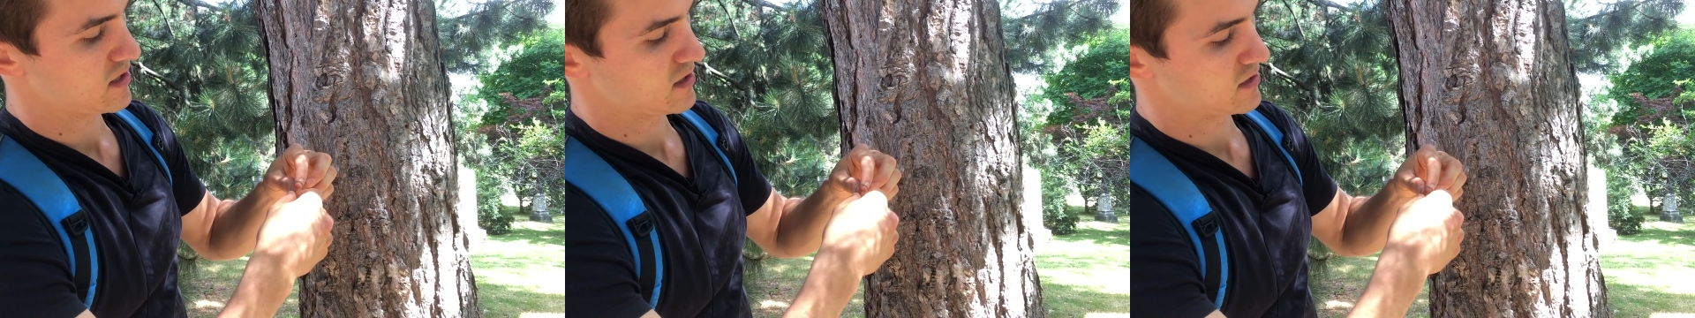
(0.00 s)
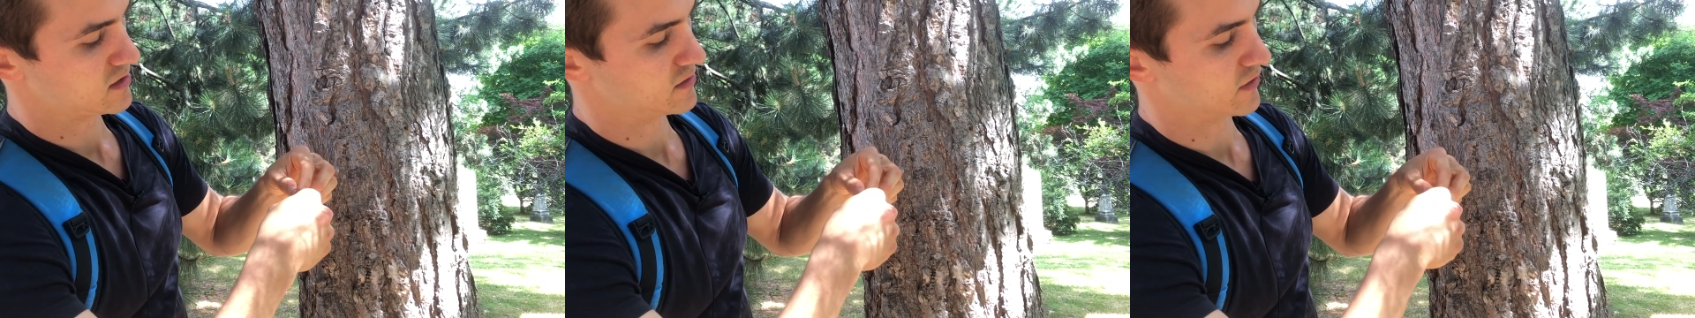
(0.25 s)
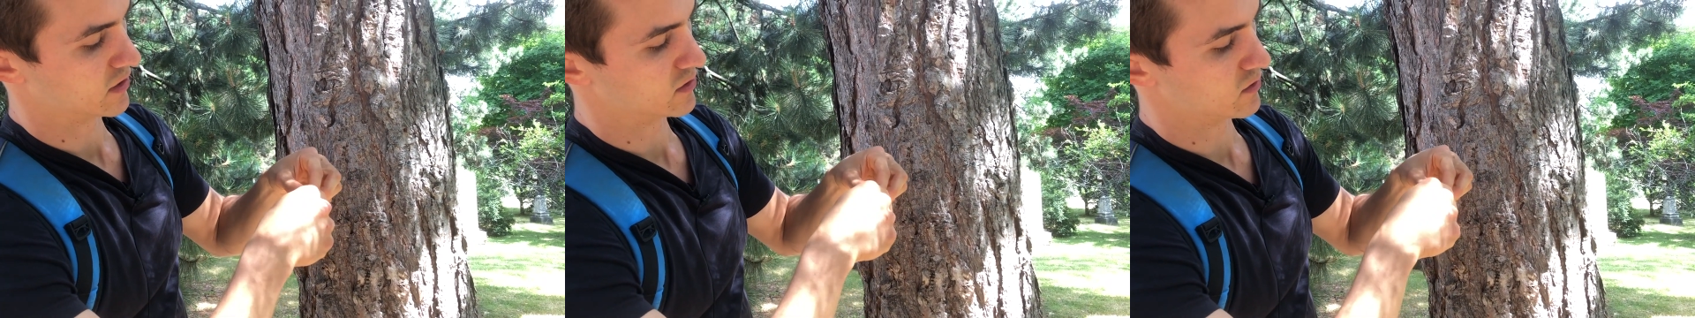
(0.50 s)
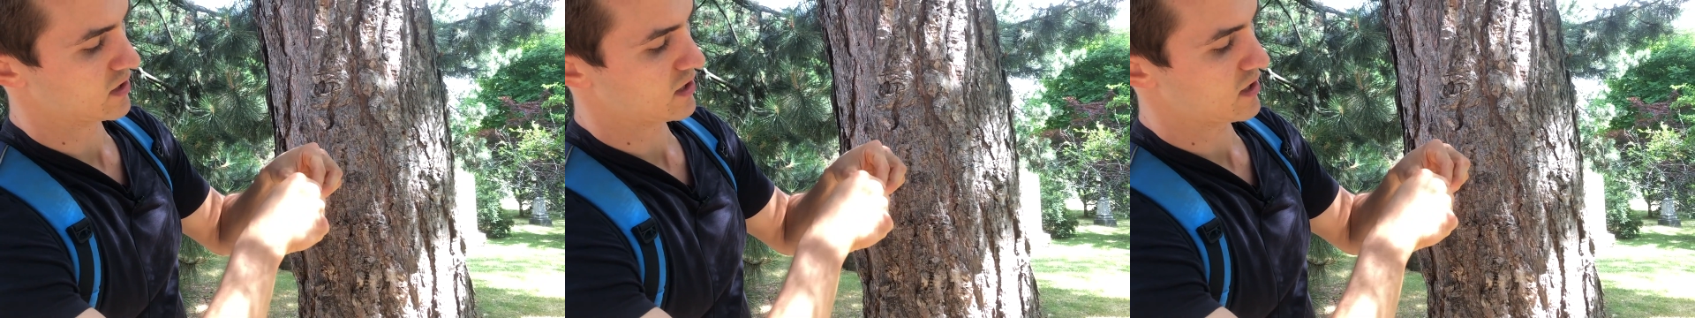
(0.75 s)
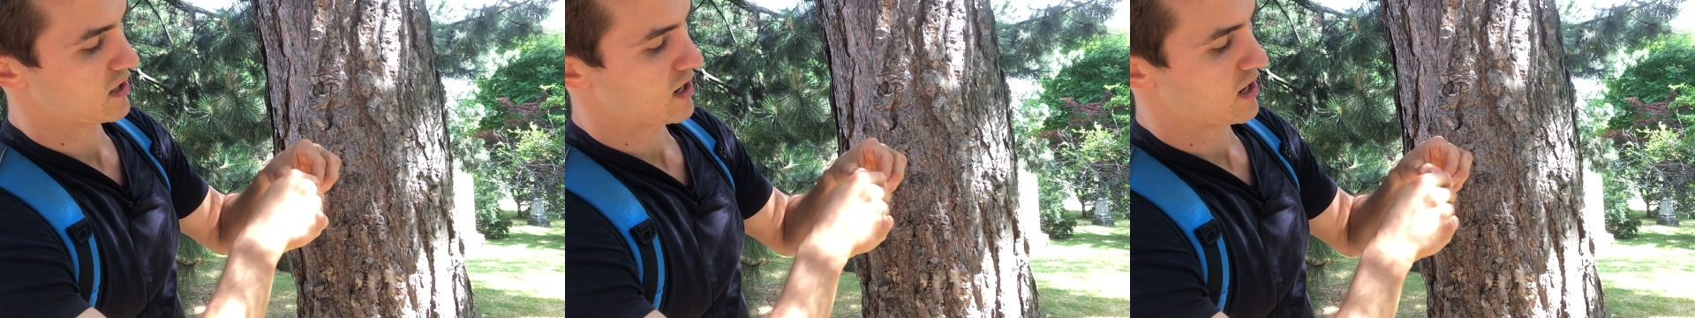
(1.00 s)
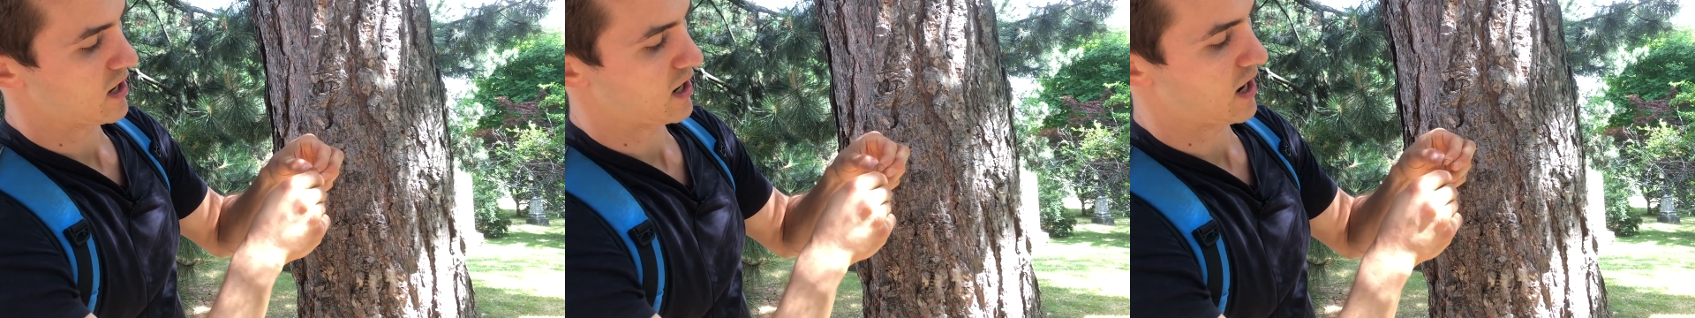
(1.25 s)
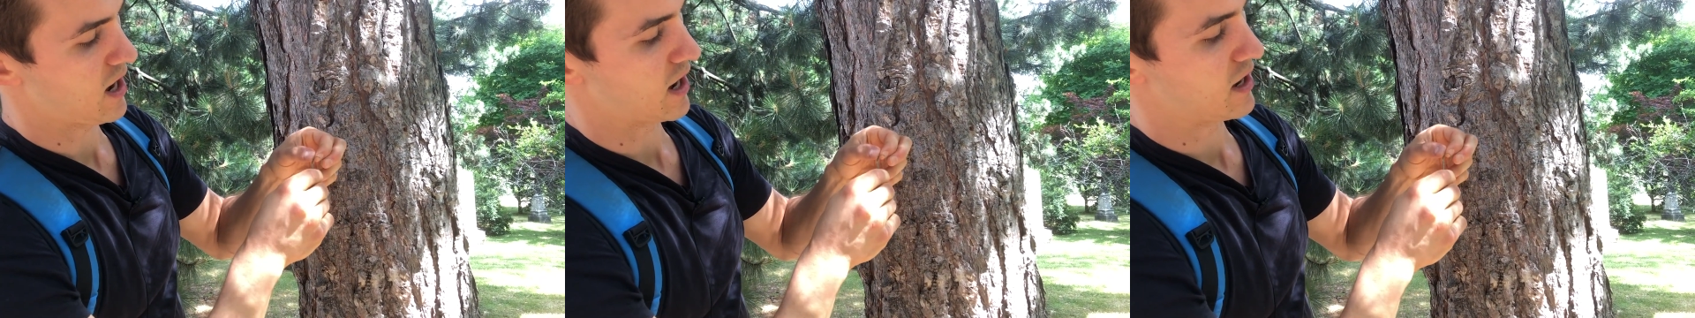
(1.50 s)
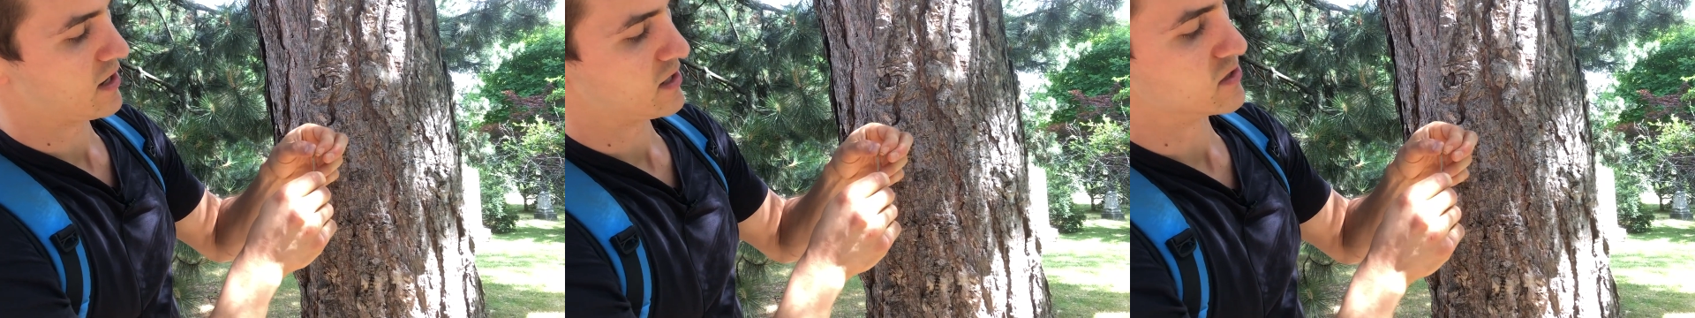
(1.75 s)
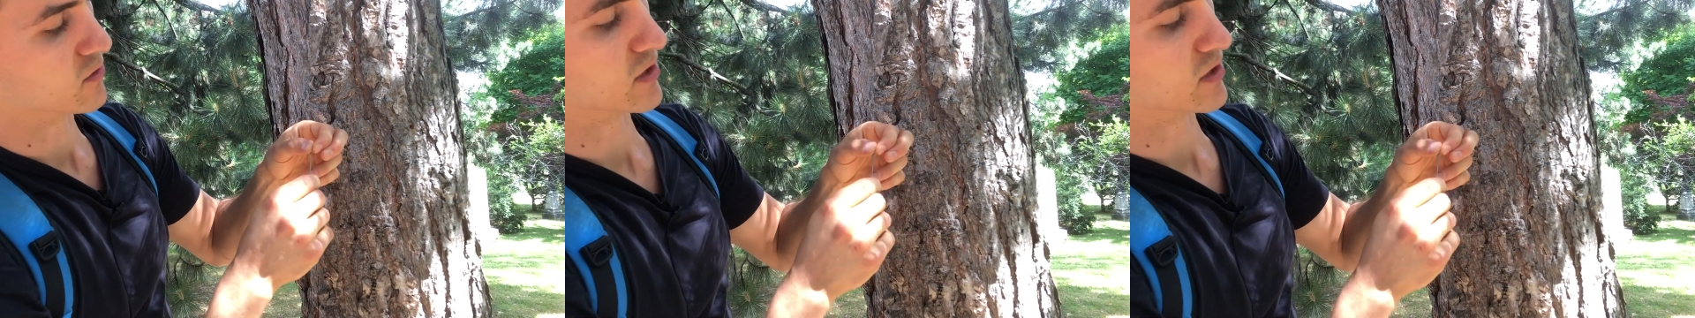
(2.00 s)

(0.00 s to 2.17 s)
See if I can do it. Aha! You can